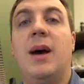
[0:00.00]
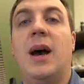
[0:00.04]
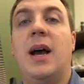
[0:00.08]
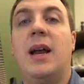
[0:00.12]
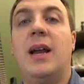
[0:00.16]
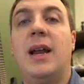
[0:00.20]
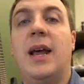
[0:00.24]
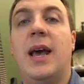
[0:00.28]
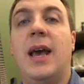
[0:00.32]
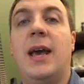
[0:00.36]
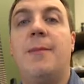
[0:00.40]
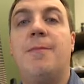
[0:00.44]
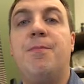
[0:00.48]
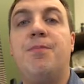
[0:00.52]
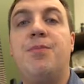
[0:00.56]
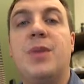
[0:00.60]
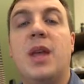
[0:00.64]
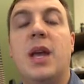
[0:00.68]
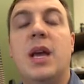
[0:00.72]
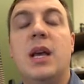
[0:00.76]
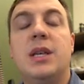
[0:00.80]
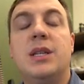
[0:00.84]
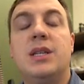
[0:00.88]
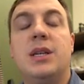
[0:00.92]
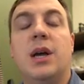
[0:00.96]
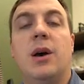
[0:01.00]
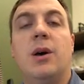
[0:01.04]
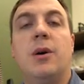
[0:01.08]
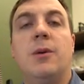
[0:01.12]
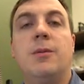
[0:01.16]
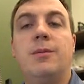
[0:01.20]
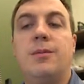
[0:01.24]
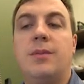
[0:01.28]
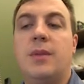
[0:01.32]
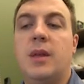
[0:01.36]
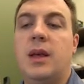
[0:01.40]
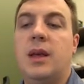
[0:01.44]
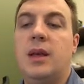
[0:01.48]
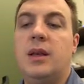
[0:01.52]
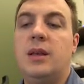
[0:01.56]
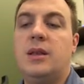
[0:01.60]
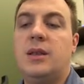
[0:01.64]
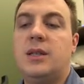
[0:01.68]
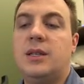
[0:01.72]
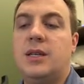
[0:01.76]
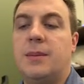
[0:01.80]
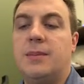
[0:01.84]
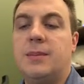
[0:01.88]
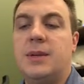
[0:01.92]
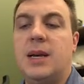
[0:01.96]
by name. So
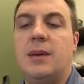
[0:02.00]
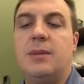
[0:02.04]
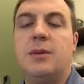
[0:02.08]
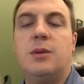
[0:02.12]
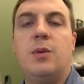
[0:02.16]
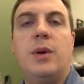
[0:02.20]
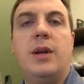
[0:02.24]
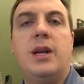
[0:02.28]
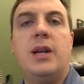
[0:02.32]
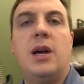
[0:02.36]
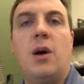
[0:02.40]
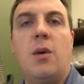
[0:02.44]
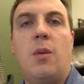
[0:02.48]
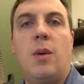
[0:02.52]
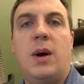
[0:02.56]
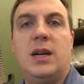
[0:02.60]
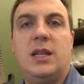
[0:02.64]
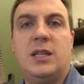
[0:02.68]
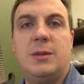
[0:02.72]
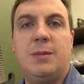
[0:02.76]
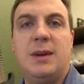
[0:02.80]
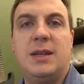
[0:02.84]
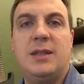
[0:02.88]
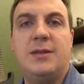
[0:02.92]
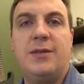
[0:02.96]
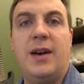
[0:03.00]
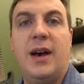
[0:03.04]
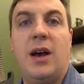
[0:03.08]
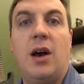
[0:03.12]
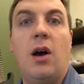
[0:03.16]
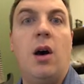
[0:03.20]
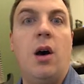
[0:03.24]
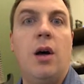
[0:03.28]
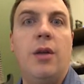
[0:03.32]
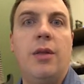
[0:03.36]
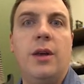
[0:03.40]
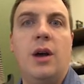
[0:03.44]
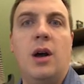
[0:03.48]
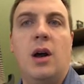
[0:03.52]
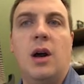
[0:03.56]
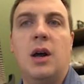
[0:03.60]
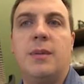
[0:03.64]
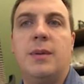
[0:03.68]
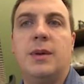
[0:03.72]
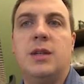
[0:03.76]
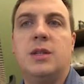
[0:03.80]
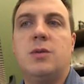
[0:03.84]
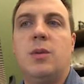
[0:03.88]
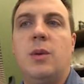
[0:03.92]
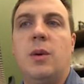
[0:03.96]
sometimes we don't want to specify all the
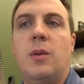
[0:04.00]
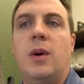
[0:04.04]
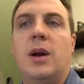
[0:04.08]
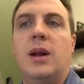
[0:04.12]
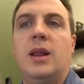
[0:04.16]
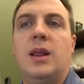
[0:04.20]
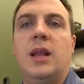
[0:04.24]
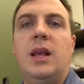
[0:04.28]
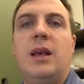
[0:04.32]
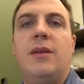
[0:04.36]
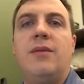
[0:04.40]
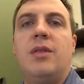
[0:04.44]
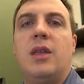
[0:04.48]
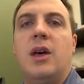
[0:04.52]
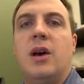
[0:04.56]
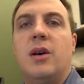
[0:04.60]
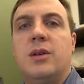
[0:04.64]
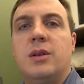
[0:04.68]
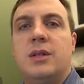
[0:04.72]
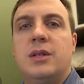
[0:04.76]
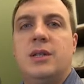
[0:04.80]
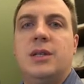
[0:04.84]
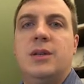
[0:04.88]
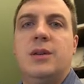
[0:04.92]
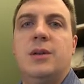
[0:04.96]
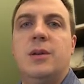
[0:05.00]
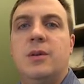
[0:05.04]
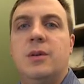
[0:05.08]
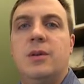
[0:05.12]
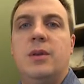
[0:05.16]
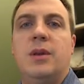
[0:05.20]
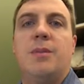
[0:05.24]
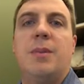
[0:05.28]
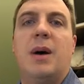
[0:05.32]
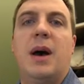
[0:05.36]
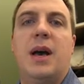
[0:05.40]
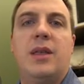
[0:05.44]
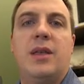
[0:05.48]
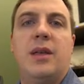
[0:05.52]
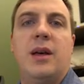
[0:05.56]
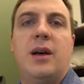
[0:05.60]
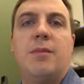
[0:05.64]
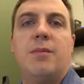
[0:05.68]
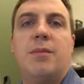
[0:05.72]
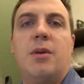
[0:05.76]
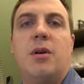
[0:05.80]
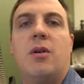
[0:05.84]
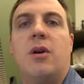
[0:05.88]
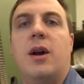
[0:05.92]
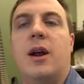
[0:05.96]
arguments. We want to leave those to the
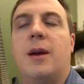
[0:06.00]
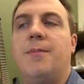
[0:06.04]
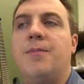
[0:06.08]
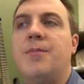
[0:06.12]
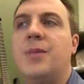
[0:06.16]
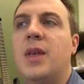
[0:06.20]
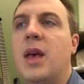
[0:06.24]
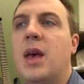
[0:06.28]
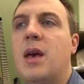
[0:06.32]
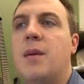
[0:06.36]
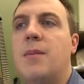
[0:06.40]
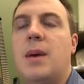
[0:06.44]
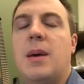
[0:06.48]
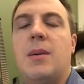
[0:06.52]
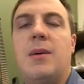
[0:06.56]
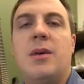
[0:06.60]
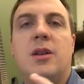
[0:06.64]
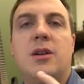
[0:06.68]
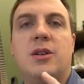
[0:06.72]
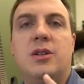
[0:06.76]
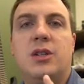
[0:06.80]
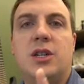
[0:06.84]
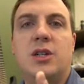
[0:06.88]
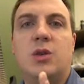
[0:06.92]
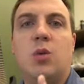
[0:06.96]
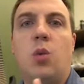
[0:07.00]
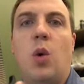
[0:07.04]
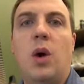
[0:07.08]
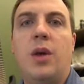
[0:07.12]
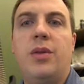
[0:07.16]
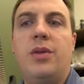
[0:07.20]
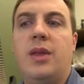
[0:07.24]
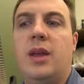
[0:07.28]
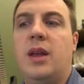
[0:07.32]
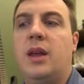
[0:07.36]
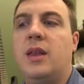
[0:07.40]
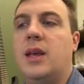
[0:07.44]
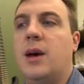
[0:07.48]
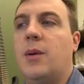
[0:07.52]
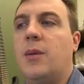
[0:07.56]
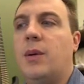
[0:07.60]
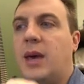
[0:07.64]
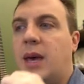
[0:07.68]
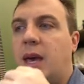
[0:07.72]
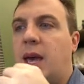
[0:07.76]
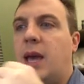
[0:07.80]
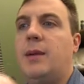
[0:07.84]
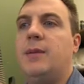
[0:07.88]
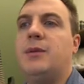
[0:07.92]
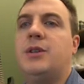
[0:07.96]
Python program. Maybe there's just one thing that we
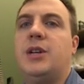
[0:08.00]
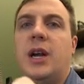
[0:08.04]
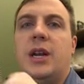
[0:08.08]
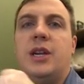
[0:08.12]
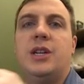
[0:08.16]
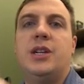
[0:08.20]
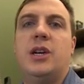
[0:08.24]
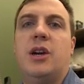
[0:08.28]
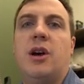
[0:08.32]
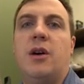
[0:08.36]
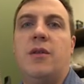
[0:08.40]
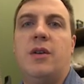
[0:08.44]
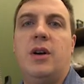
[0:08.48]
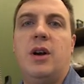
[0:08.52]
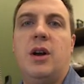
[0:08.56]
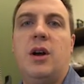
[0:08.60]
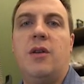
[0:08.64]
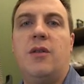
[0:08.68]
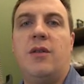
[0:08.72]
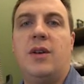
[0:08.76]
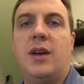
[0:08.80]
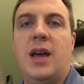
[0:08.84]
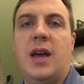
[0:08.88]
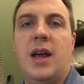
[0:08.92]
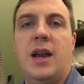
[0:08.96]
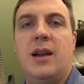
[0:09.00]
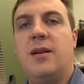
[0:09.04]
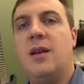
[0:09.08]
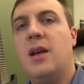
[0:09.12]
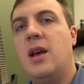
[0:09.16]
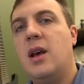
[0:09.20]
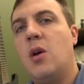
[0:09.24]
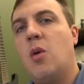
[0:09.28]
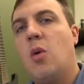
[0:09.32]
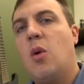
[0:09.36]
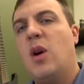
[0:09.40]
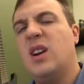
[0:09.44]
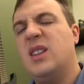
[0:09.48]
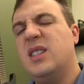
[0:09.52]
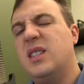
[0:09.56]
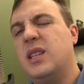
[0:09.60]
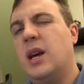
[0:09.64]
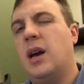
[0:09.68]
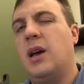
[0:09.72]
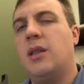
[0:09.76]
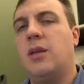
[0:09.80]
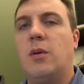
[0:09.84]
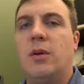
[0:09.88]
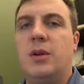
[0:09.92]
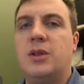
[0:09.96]
keep changing over and over again, whereas
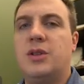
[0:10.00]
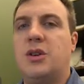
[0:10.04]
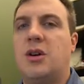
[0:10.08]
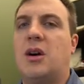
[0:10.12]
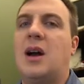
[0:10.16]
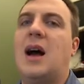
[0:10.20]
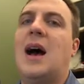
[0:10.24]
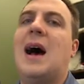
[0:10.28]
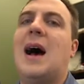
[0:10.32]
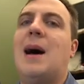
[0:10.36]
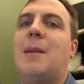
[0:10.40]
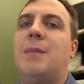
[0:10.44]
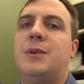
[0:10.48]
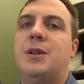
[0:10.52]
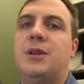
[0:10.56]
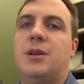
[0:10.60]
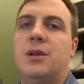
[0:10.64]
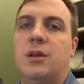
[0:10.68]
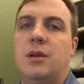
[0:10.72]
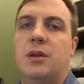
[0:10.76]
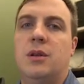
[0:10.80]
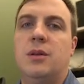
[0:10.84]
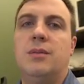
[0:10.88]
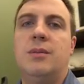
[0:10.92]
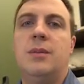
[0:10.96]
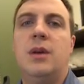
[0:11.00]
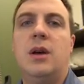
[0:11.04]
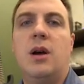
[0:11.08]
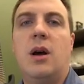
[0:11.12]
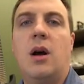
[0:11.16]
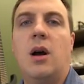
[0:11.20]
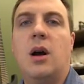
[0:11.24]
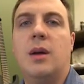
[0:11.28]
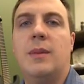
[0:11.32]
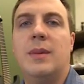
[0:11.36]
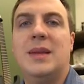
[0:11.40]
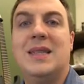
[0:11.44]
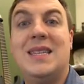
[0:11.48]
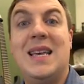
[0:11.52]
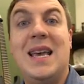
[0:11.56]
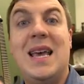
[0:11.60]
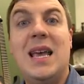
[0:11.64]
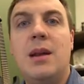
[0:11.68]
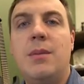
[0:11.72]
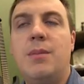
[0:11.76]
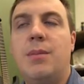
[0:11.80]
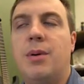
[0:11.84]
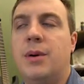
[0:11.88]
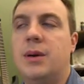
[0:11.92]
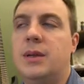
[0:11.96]
the other ones are optional arguments,
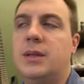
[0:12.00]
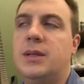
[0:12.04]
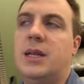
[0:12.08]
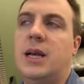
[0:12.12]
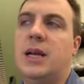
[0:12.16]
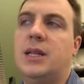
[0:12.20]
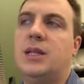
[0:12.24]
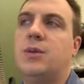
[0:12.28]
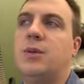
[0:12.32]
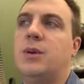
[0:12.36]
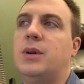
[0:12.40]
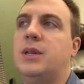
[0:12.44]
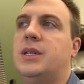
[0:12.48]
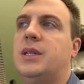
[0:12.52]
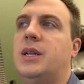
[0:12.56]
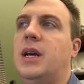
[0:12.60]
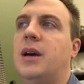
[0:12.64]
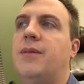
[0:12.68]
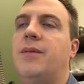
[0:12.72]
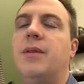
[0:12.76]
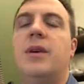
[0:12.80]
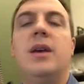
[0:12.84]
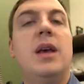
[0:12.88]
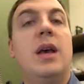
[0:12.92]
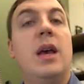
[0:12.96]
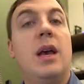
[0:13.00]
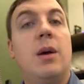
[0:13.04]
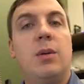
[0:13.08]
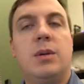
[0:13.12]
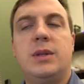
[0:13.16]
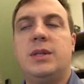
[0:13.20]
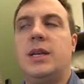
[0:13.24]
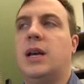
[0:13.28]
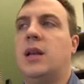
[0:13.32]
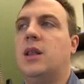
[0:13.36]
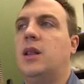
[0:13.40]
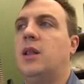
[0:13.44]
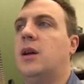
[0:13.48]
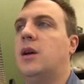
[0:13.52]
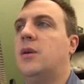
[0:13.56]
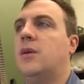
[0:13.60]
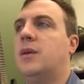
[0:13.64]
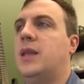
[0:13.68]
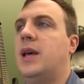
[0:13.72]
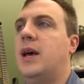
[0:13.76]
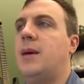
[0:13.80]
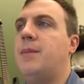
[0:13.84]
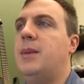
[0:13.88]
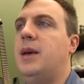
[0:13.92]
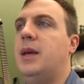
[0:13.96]
inputs, that sort of stuff. And we'll take a look
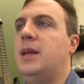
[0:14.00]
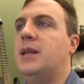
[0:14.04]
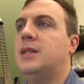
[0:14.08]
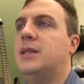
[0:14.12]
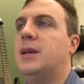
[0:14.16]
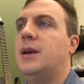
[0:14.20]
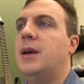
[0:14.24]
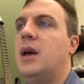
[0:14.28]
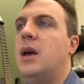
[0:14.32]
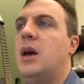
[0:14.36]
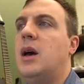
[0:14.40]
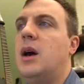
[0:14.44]
what that means.